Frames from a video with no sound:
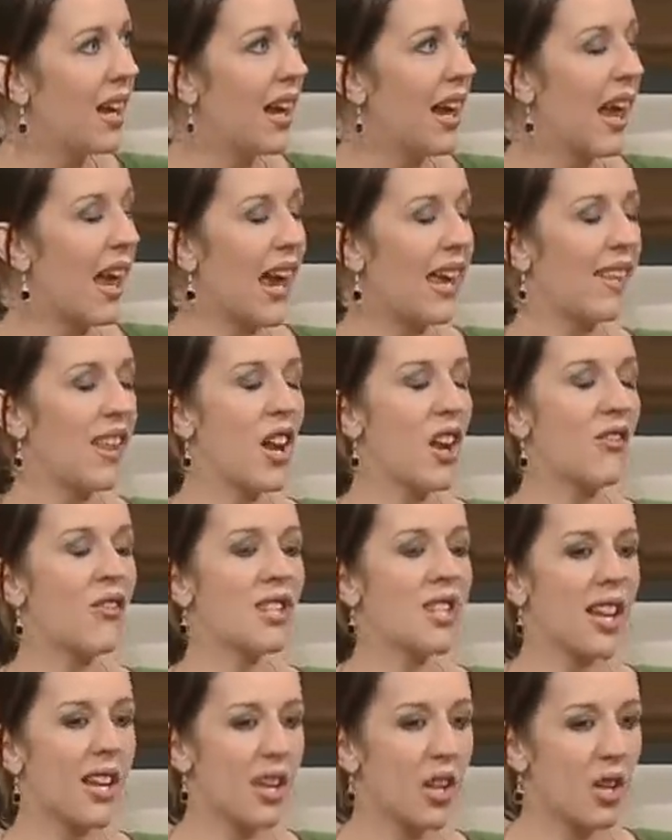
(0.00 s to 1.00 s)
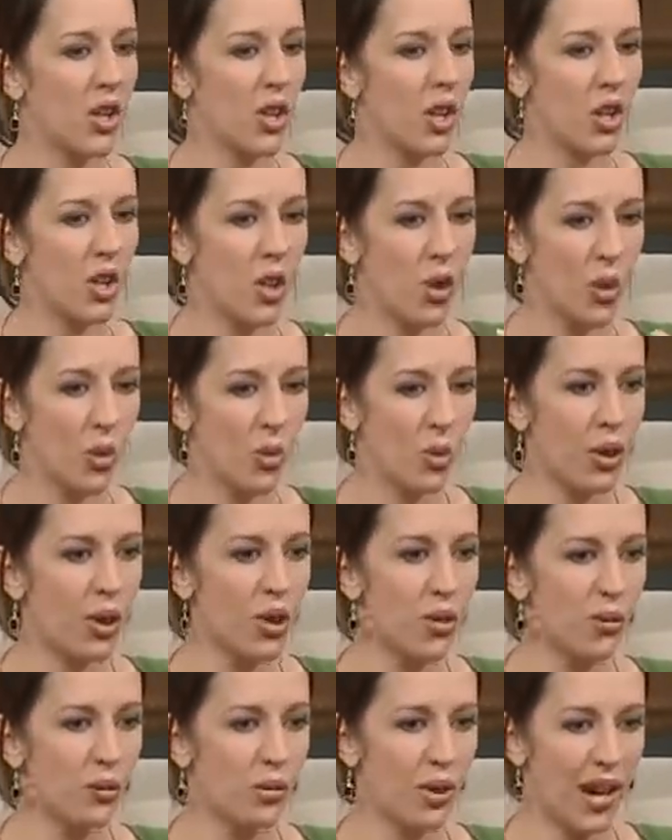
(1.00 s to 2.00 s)
and then all of a sudden, you know when
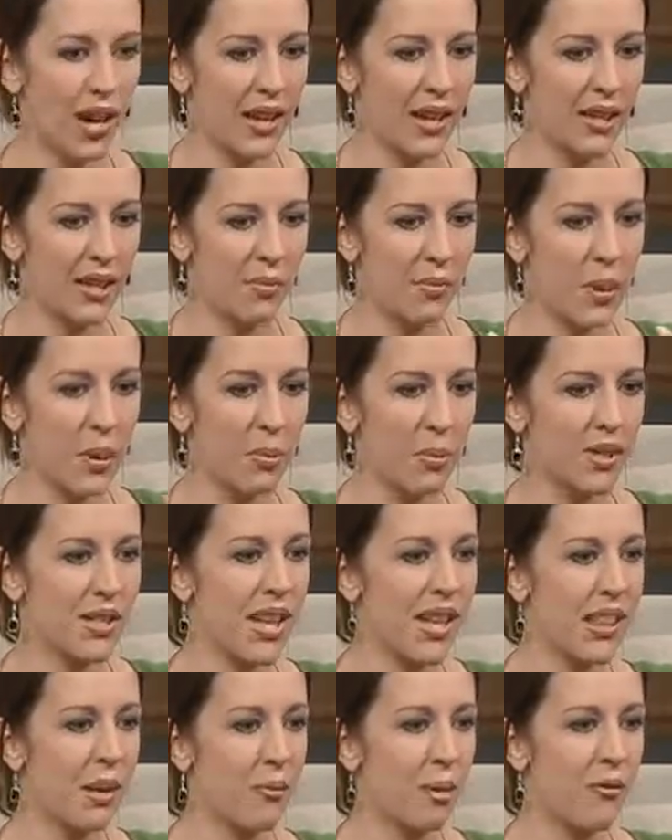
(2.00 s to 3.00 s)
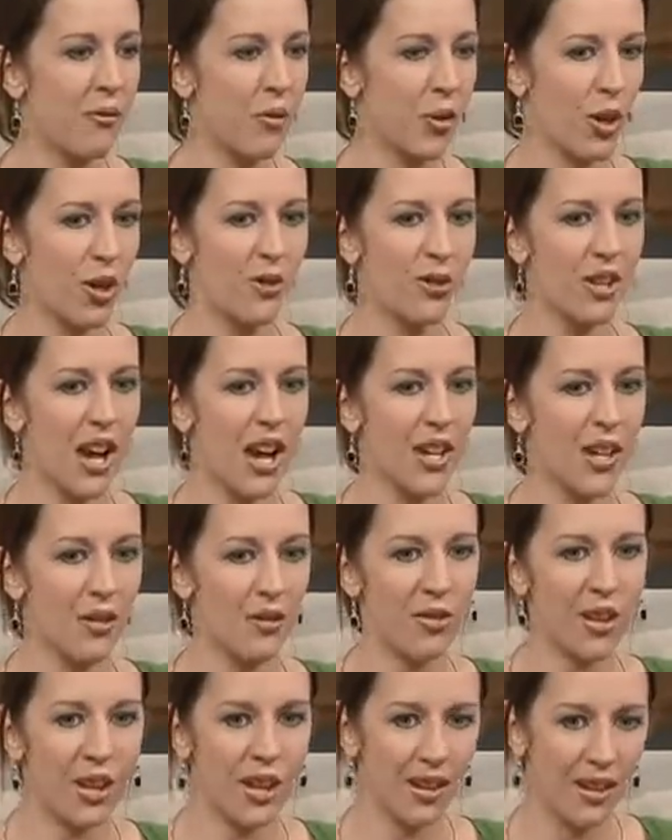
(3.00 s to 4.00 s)
you, like, people say that before you die, you,
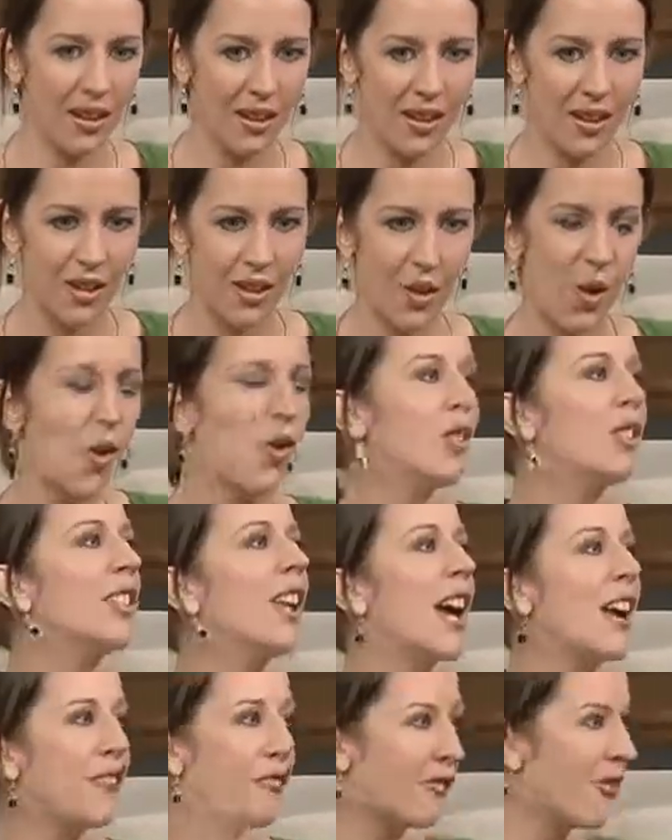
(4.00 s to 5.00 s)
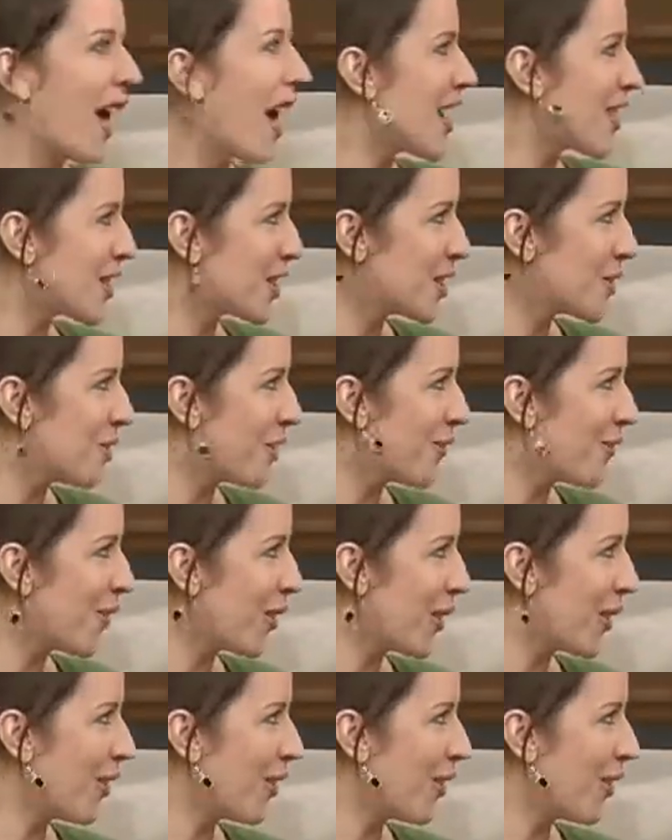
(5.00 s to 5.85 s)
like, your whole life flashes before your